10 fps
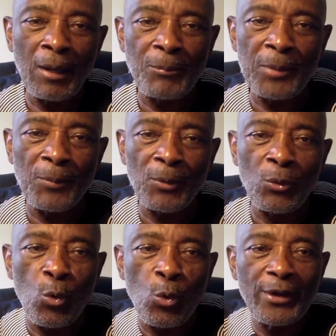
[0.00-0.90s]
uh,
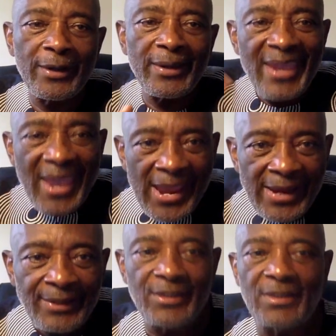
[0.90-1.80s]
people who
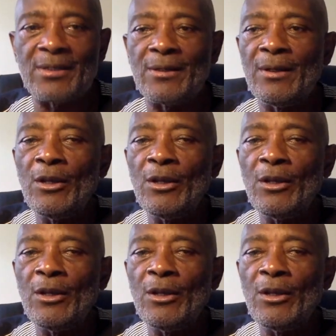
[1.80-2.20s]
create